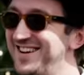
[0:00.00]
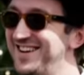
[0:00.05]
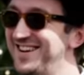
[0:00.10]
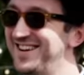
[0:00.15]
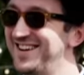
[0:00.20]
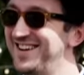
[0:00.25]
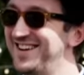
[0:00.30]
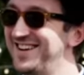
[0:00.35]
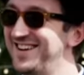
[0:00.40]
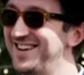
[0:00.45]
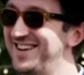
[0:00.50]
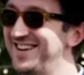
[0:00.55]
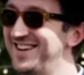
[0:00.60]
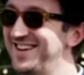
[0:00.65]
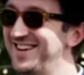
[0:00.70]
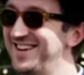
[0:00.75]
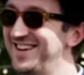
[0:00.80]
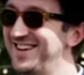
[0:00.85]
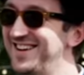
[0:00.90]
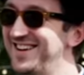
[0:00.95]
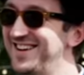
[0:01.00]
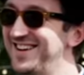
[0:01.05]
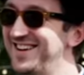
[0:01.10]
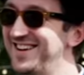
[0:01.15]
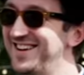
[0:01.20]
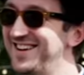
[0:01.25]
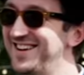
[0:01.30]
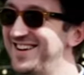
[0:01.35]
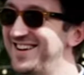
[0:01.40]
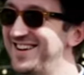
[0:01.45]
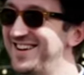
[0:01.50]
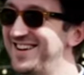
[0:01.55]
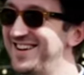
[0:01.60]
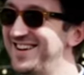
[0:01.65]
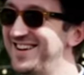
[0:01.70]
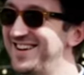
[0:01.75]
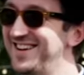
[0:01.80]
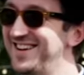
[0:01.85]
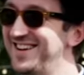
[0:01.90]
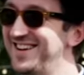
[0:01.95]

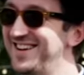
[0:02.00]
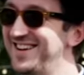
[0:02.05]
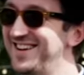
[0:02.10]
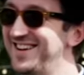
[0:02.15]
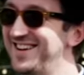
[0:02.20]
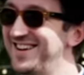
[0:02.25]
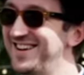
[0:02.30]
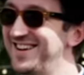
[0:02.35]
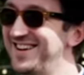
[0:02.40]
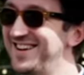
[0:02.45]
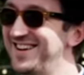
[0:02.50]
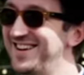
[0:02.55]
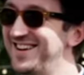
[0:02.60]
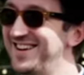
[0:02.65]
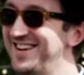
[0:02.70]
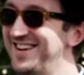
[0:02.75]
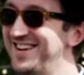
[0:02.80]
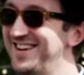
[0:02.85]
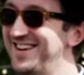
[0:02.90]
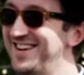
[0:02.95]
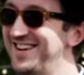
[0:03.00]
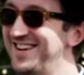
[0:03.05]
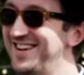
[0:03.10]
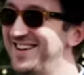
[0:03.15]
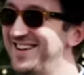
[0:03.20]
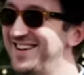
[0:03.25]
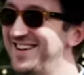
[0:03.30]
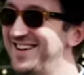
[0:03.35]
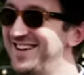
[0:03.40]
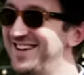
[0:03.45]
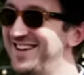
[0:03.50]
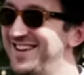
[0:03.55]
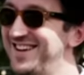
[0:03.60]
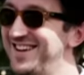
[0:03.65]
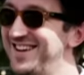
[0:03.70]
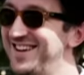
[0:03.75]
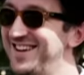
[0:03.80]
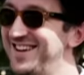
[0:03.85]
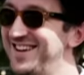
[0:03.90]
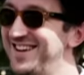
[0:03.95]

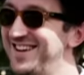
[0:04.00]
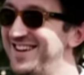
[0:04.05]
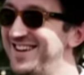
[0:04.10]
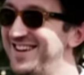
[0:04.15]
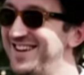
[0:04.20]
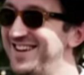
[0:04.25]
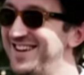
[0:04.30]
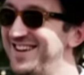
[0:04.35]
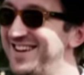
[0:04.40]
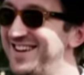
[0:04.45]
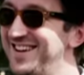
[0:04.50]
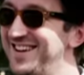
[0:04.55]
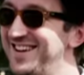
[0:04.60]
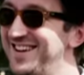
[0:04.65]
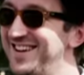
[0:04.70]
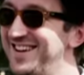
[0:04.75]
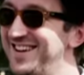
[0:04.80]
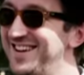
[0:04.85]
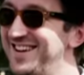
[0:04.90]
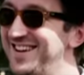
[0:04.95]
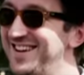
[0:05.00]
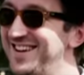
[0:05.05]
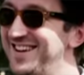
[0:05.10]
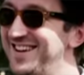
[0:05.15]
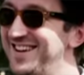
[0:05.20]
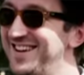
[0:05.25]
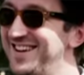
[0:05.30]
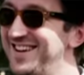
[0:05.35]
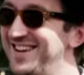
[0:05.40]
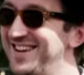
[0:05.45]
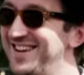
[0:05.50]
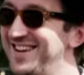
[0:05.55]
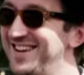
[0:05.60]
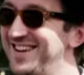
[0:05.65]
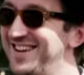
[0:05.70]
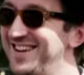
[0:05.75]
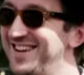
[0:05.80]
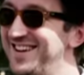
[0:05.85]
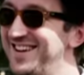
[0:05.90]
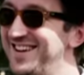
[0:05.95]

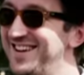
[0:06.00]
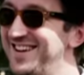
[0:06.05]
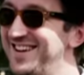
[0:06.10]
The person shown says nothing.